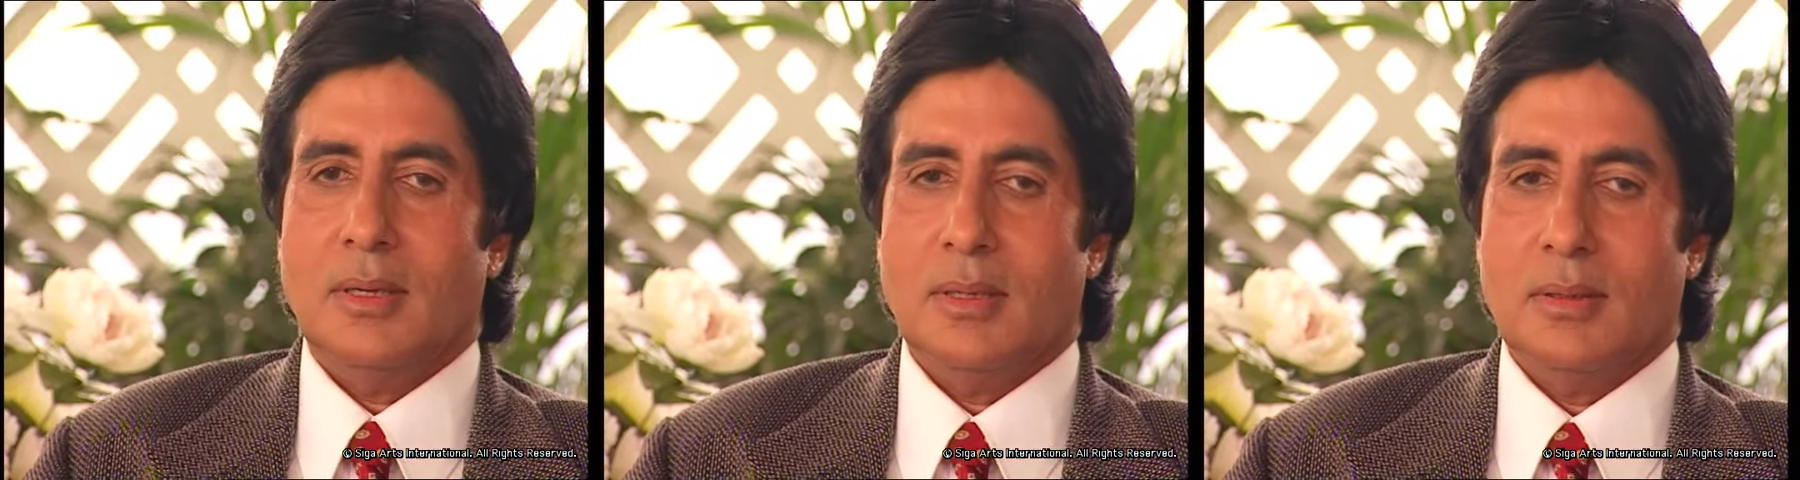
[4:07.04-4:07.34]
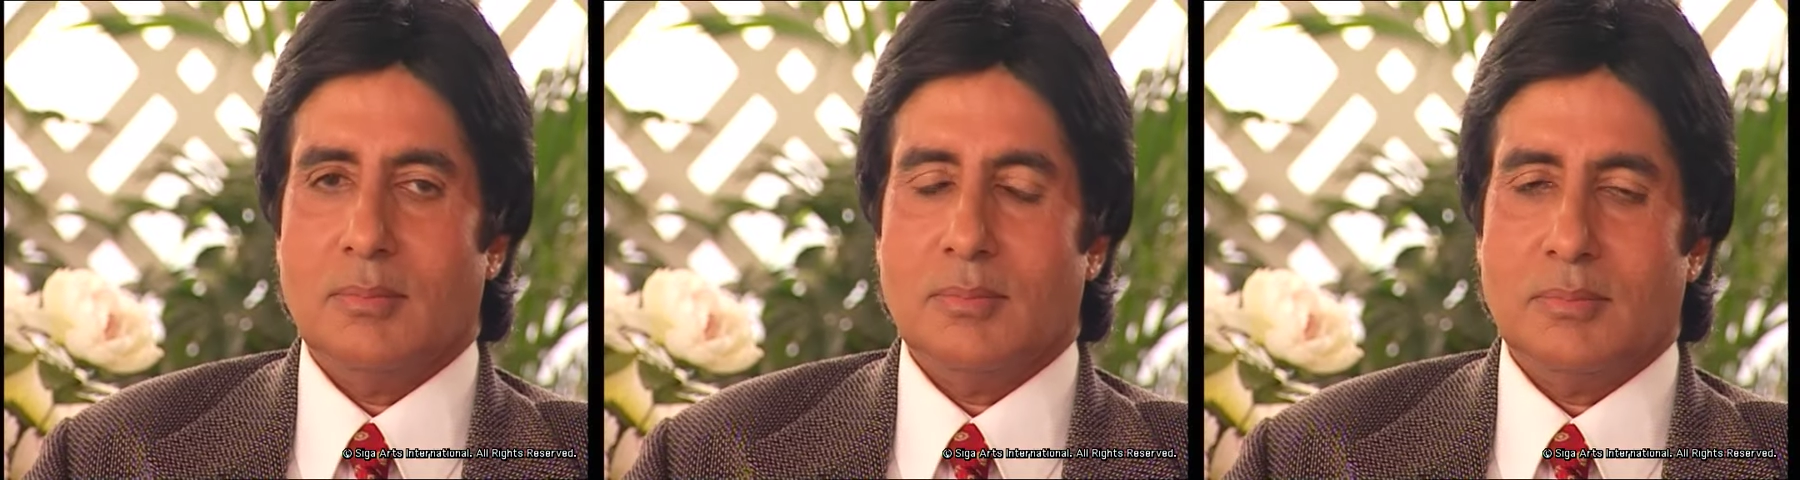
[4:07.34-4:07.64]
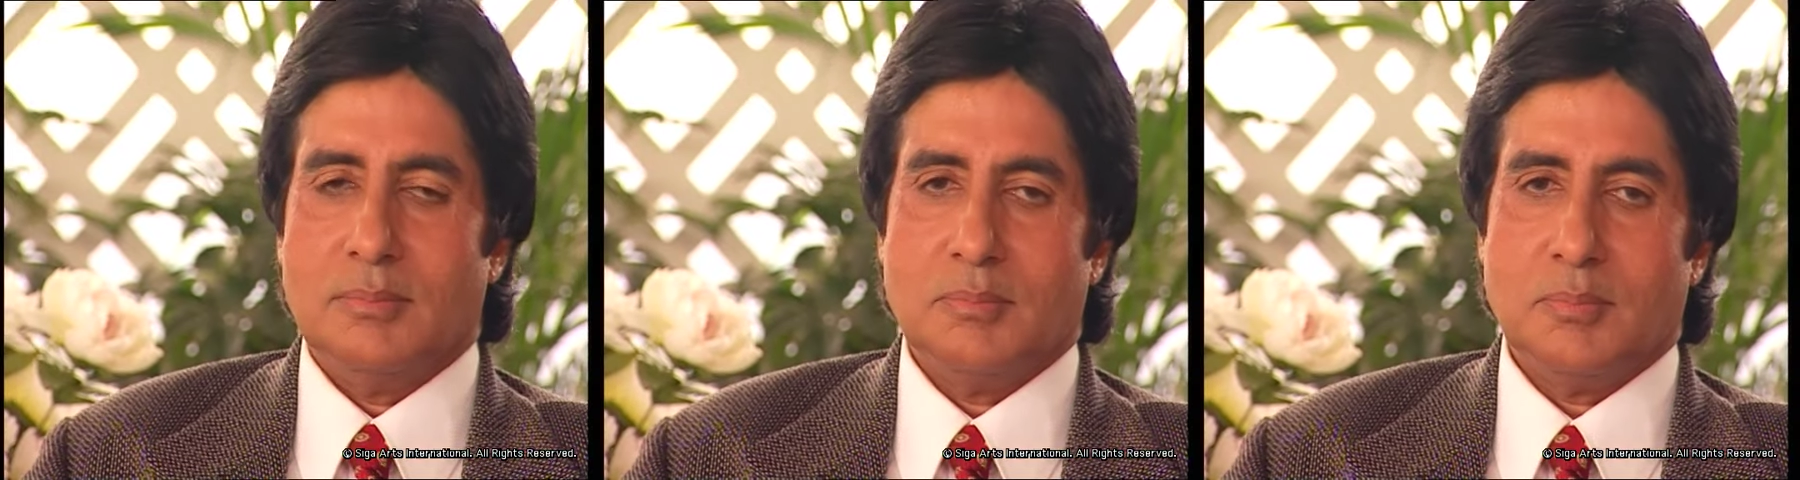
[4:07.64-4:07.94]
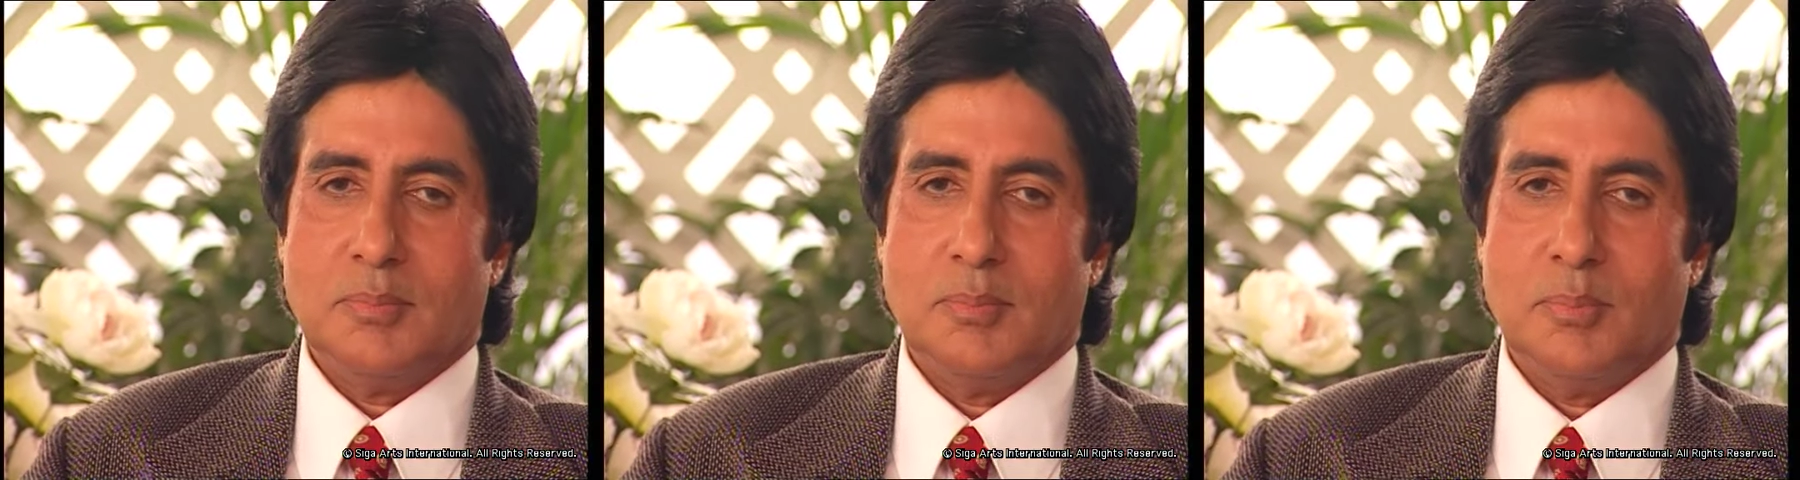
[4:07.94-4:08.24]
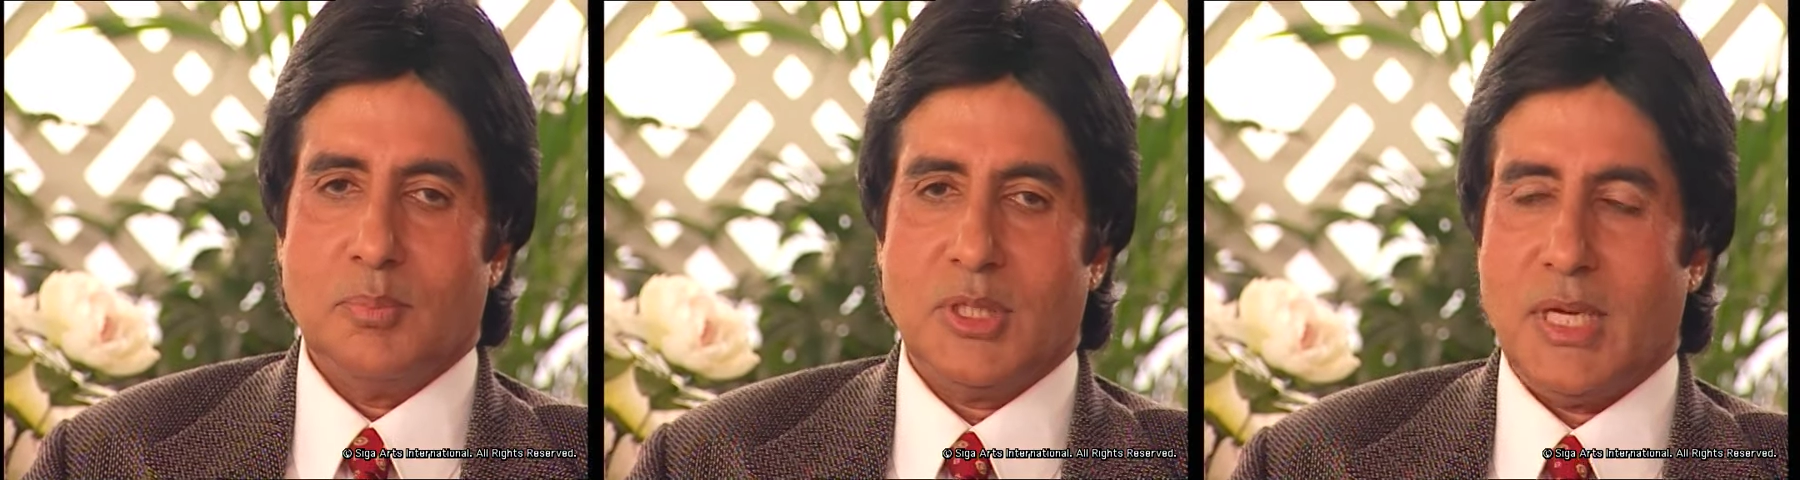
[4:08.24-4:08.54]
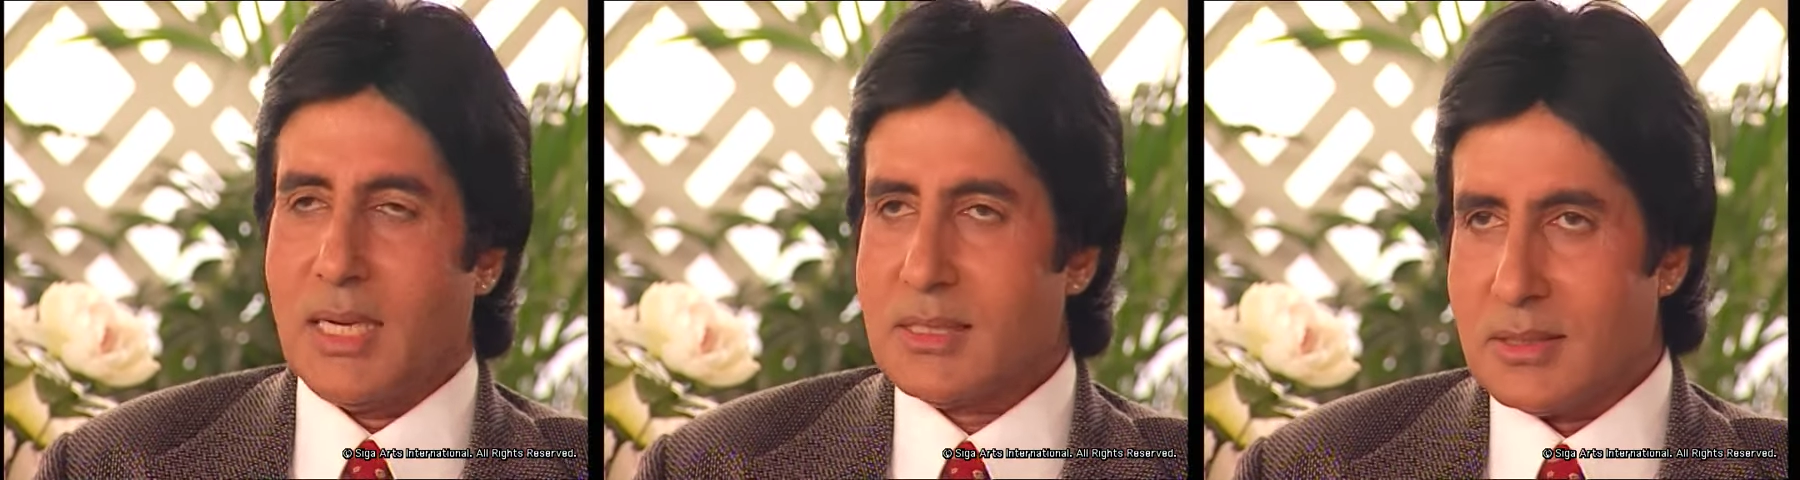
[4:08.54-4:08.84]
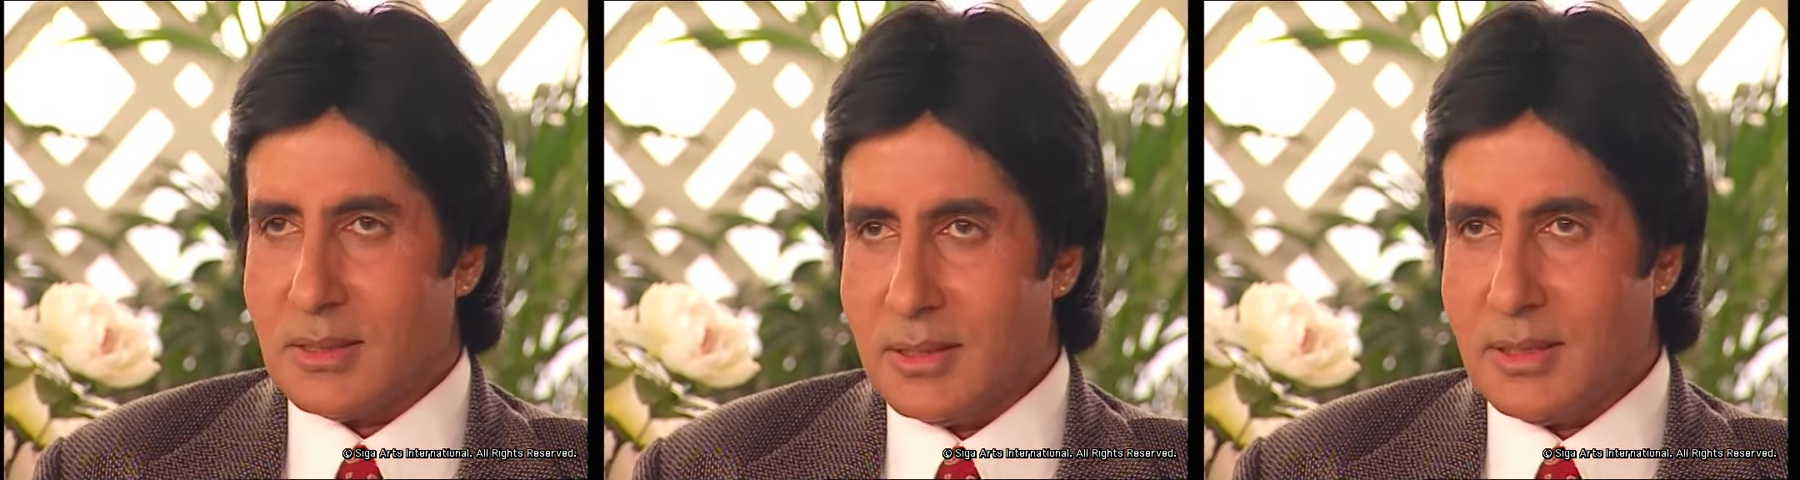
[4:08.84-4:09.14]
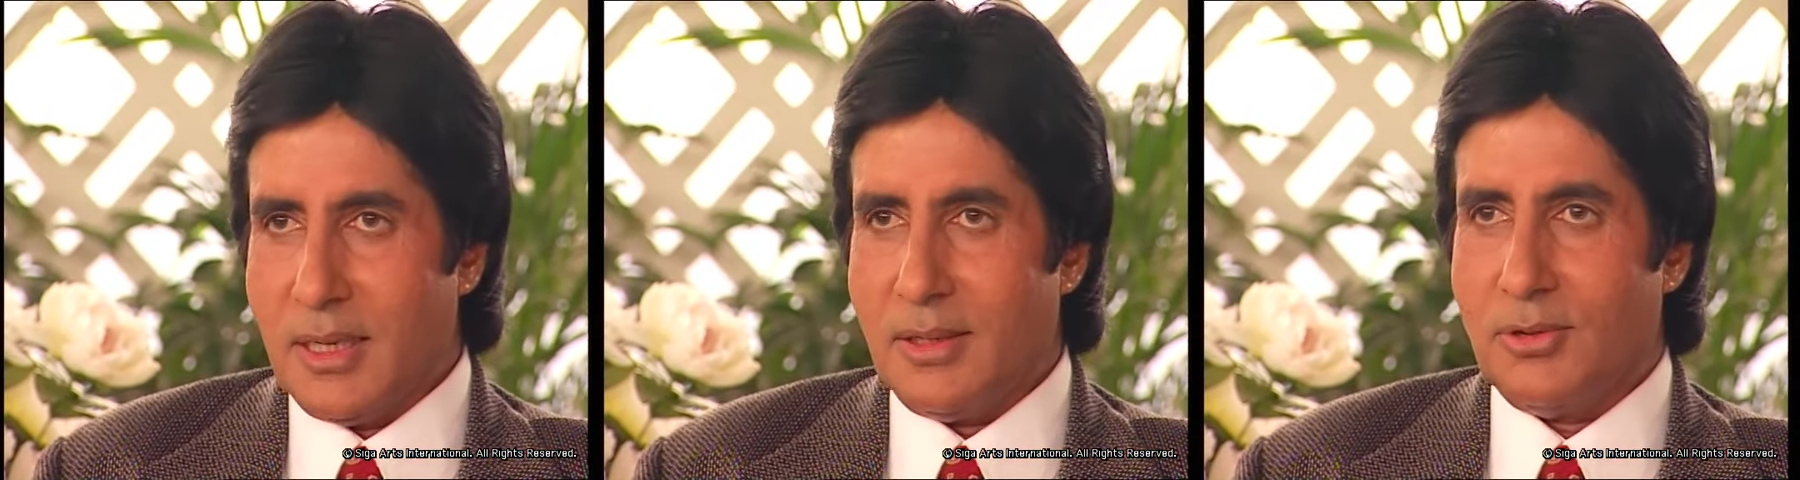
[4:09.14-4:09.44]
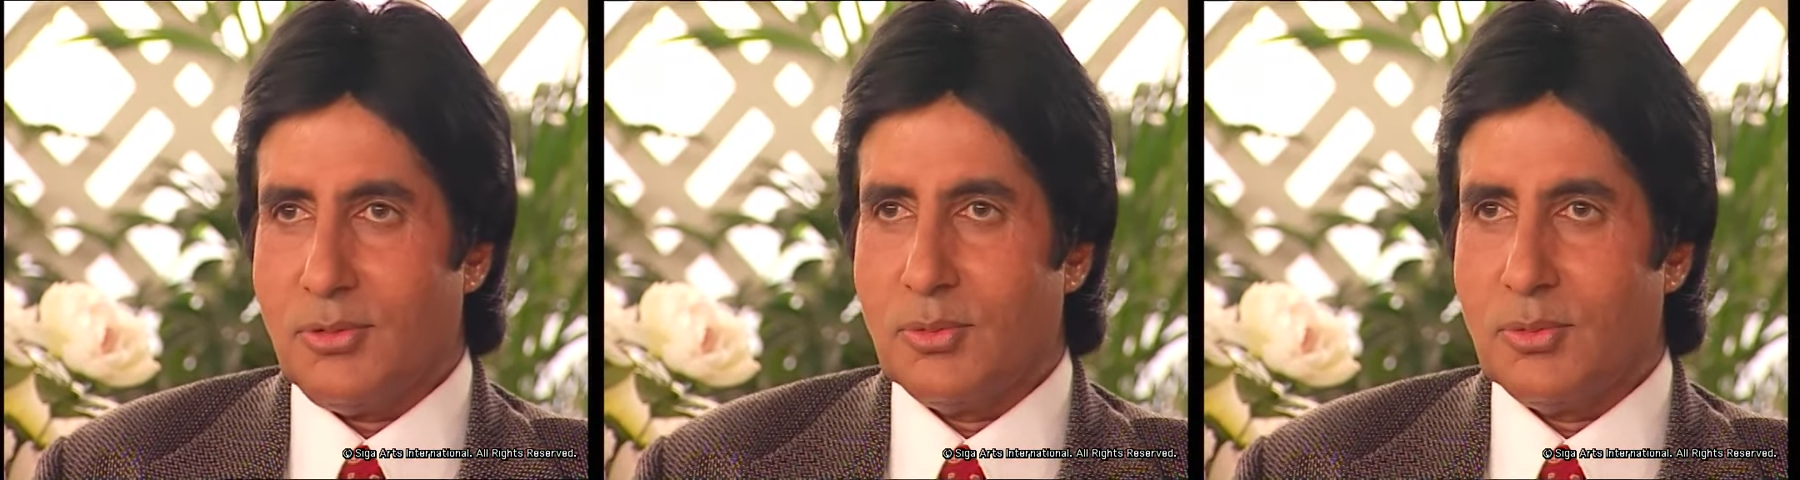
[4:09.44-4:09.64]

um, the accident in 82,